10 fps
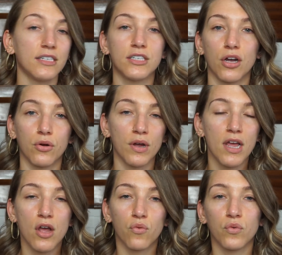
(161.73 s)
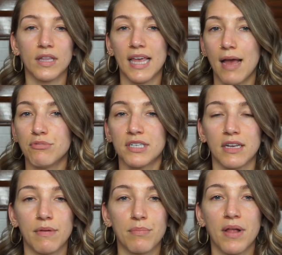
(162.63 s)
So really I'm just
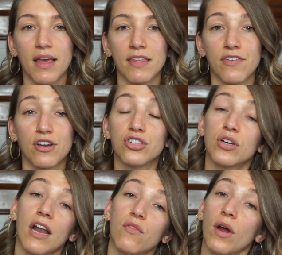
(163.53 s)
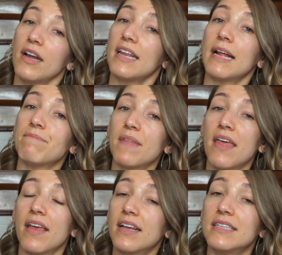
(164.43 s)
going to be applying the foundation kind of where I need it
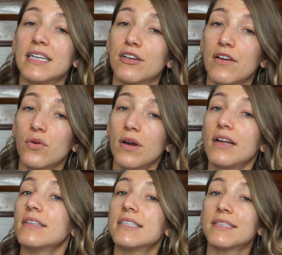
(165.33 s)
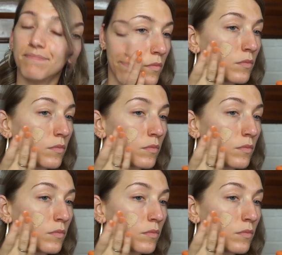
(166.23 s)
and then concealer everywhere else.